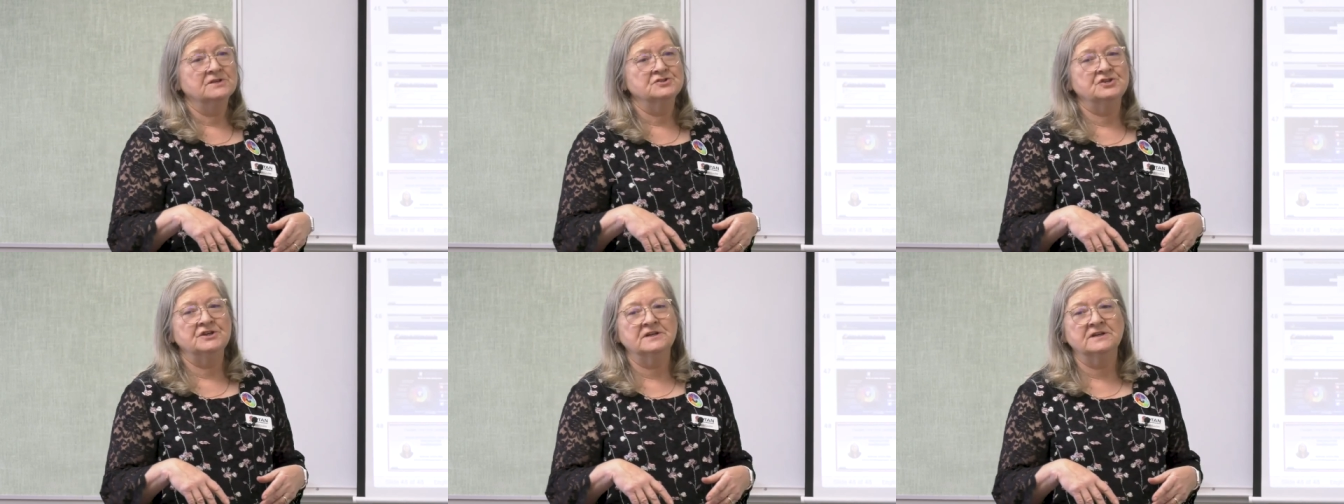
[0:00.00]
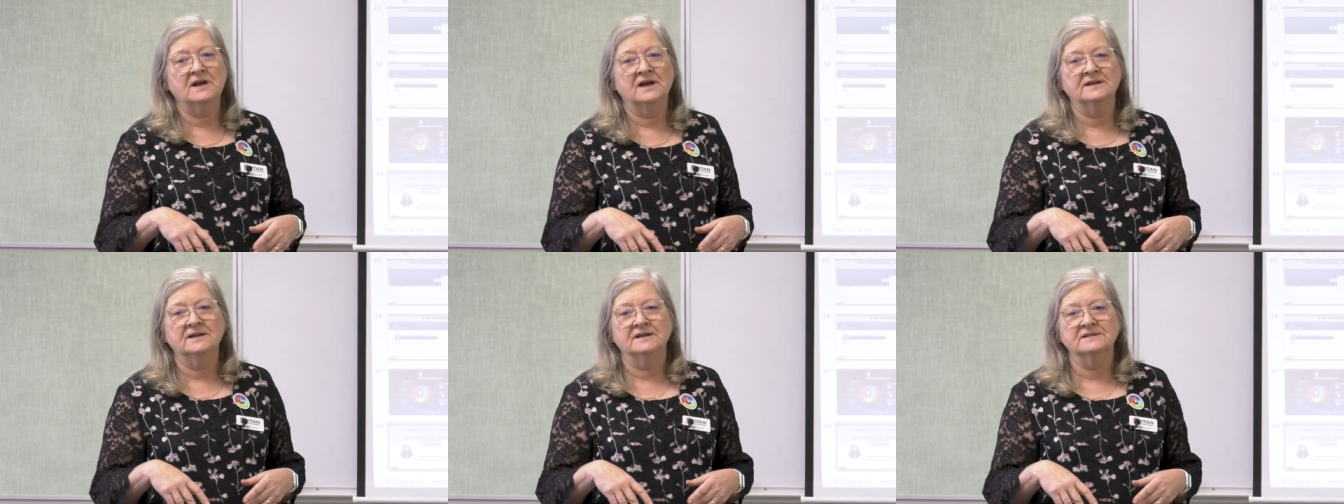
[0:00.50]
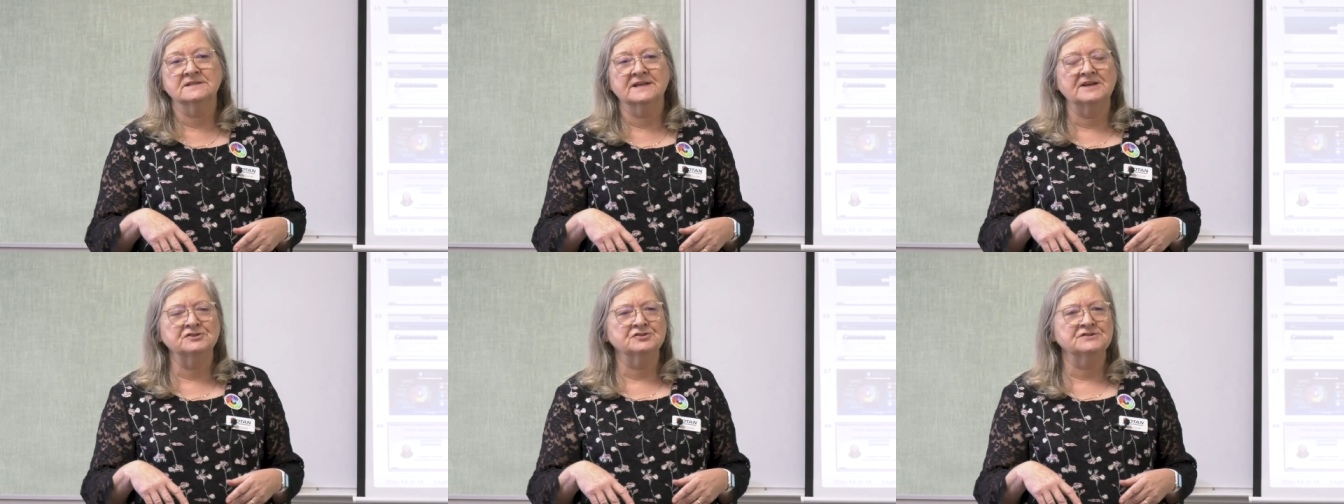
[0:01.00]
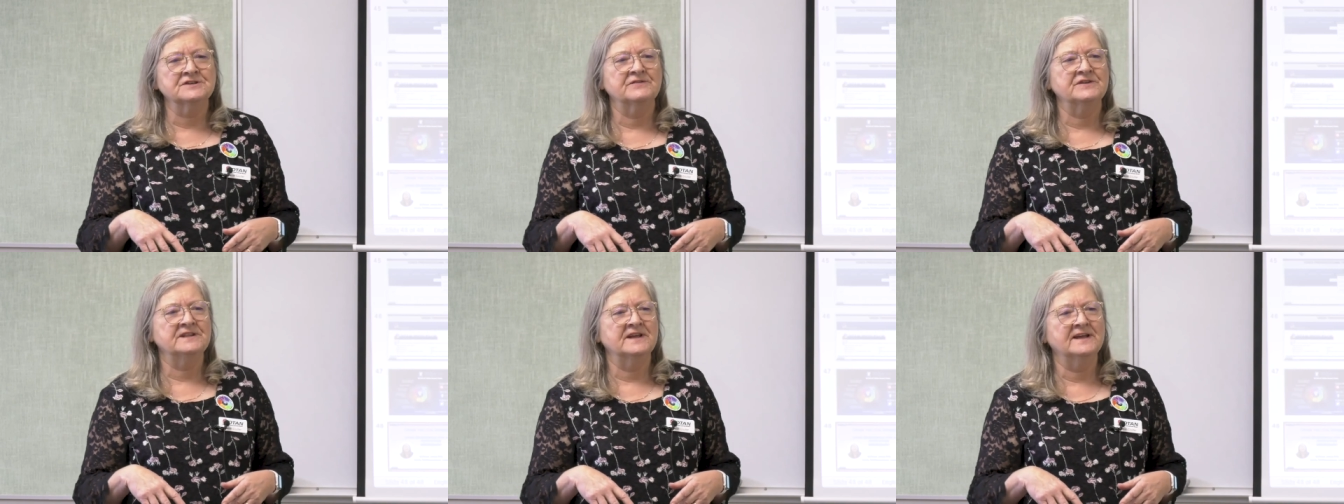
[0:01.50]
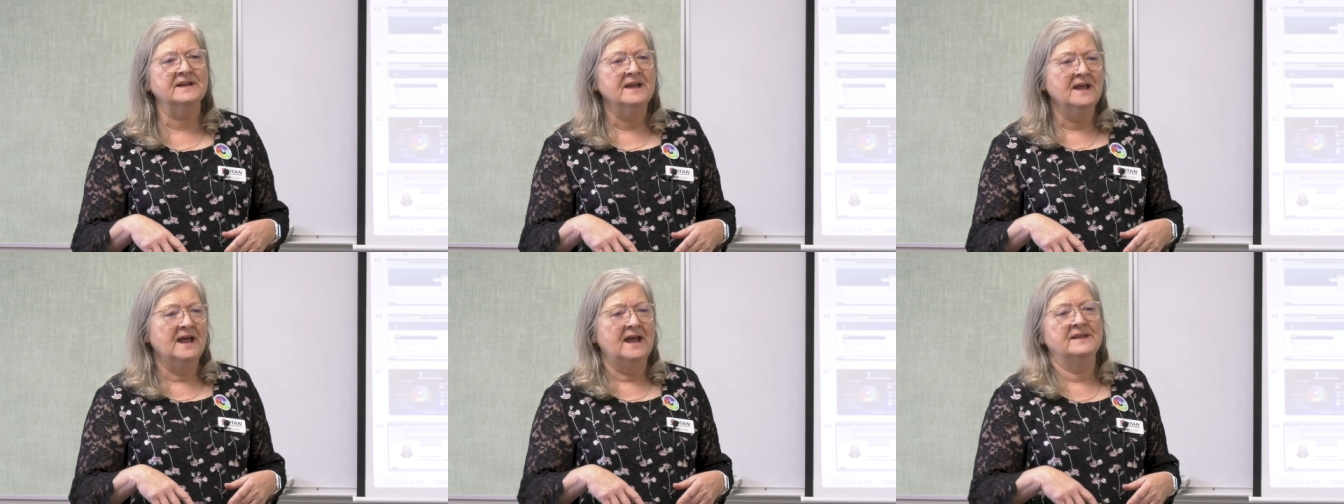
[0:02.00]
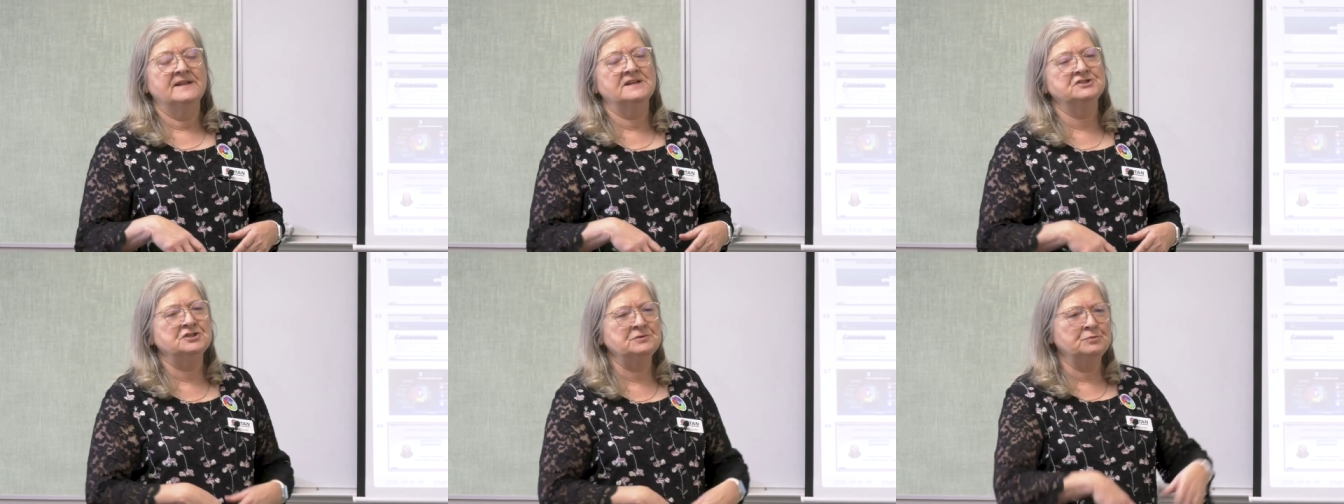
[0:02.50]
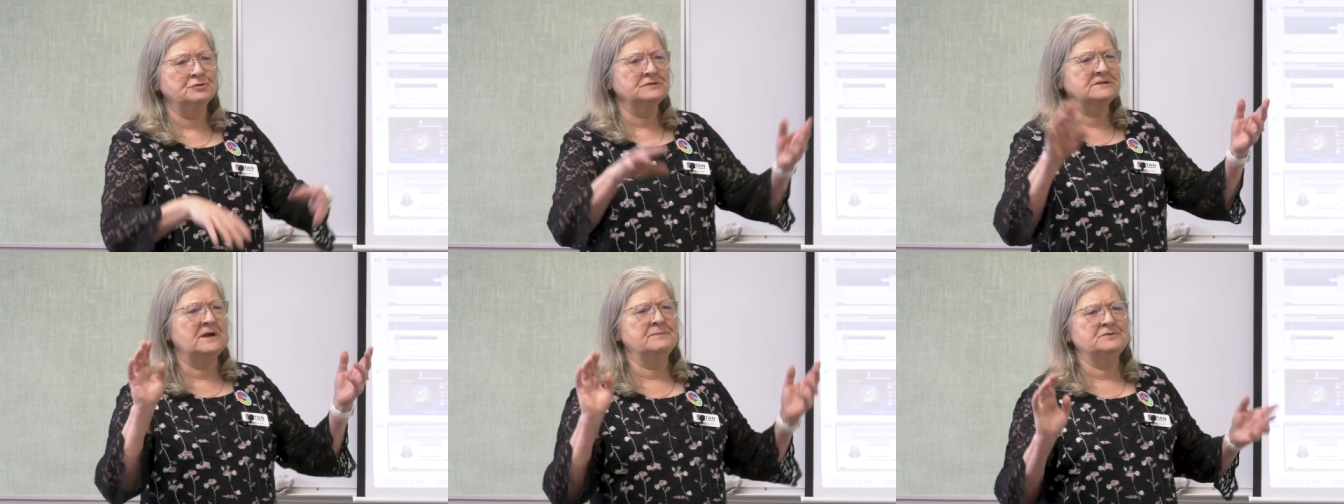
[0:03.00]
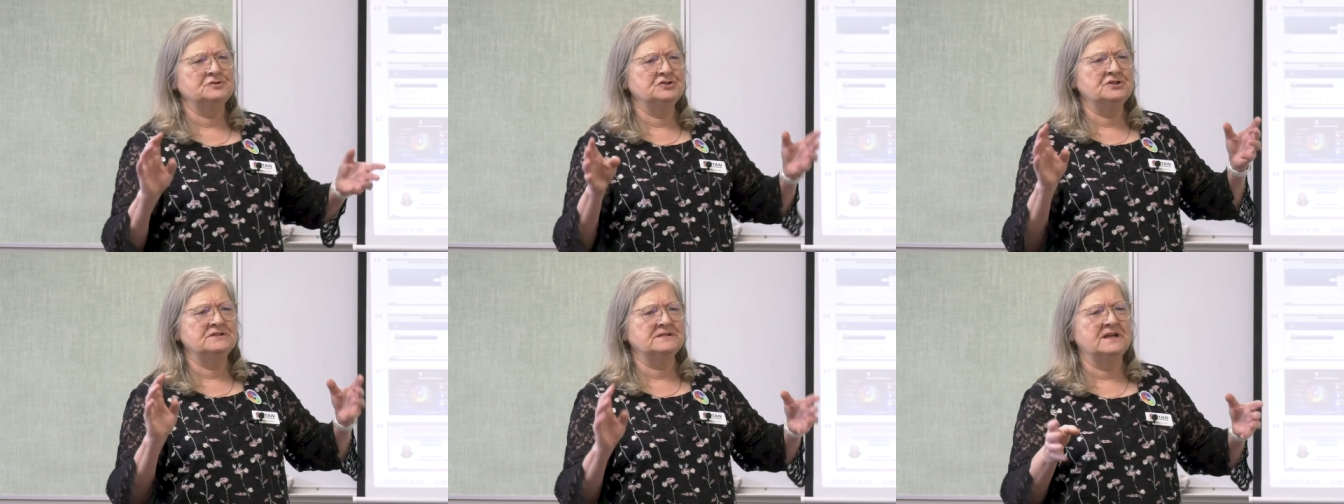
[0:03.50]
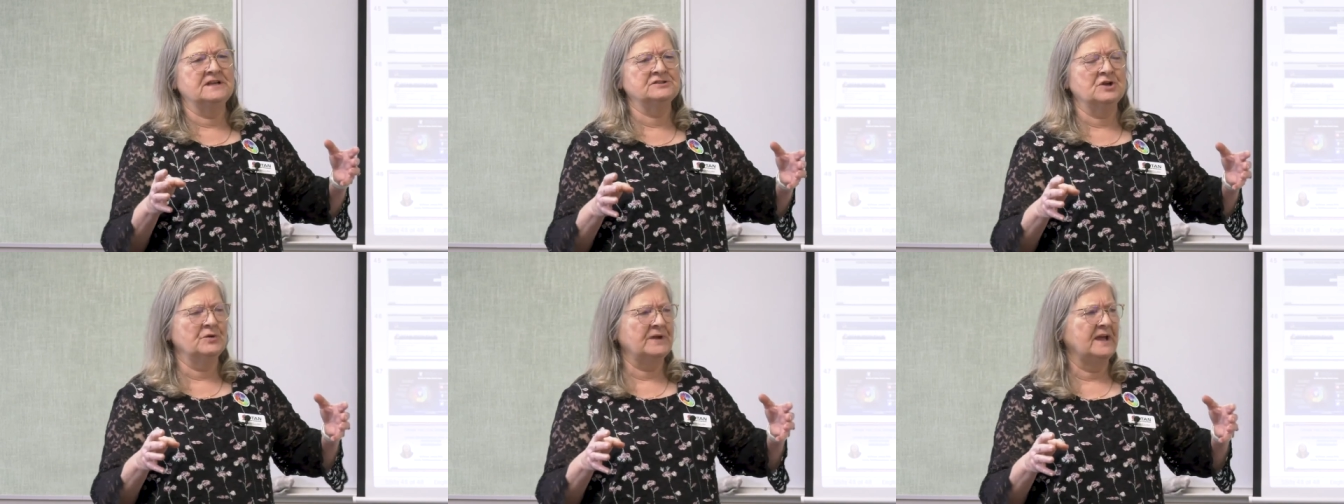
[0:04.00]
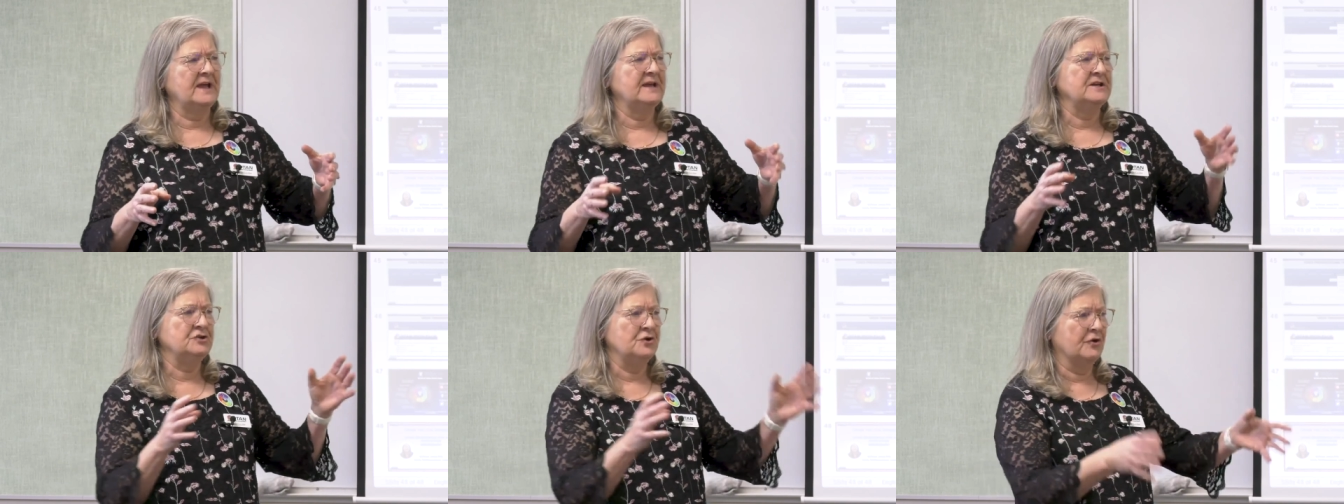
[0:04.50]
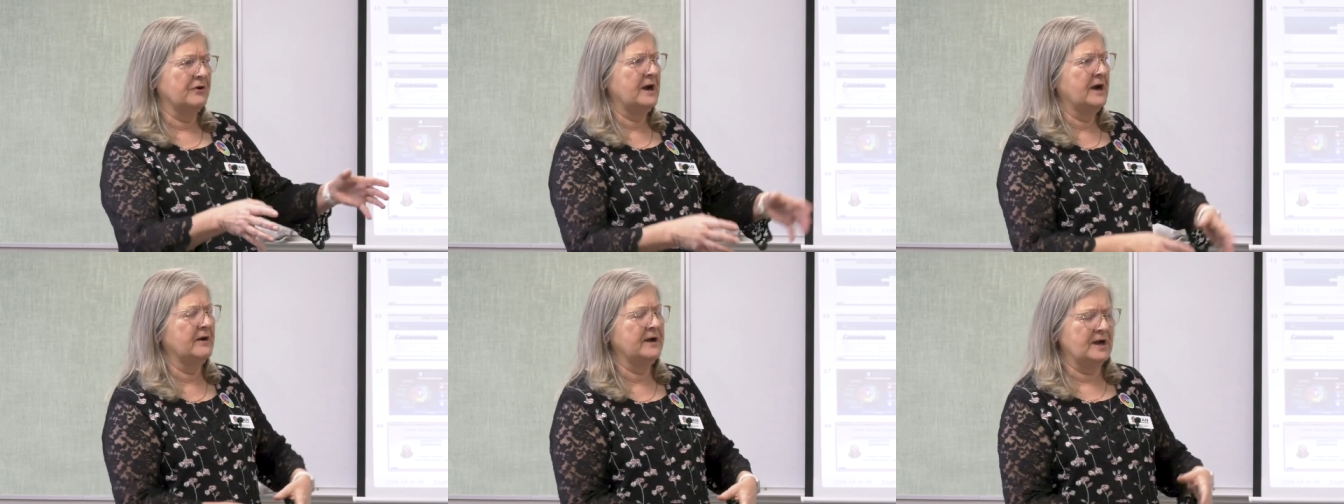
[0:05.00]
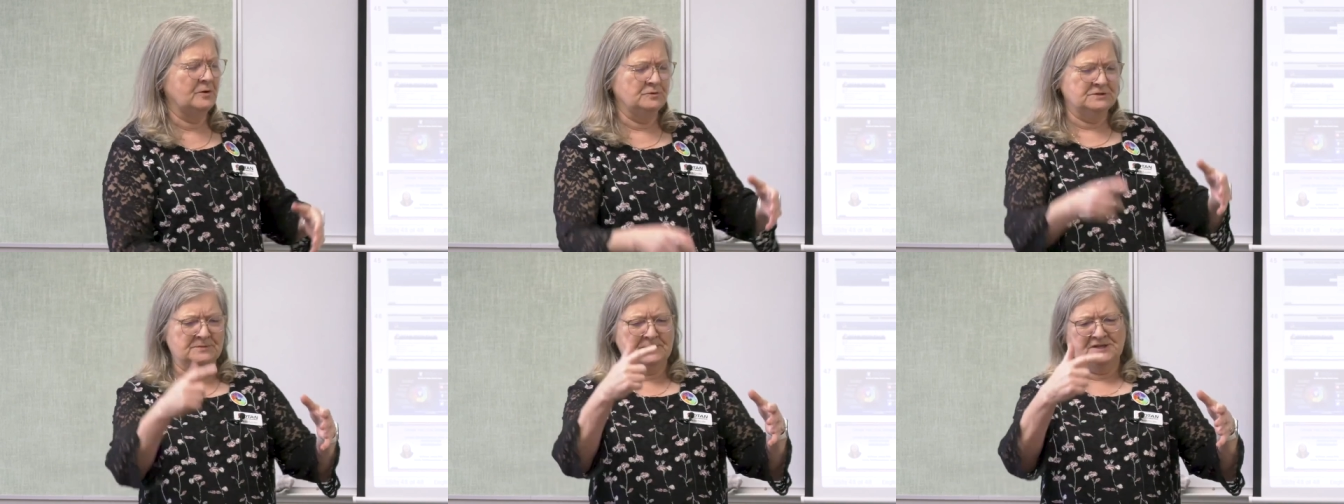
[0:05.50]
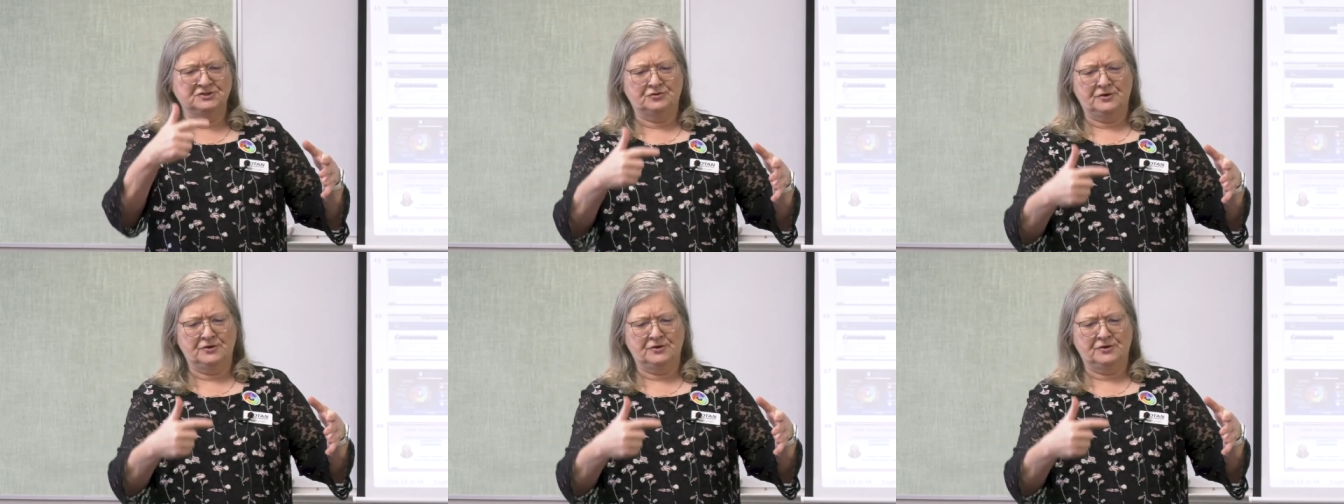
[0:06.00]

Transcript: She kind of schedules everything. And then she pulls up and she says, okay, in your area, who's the best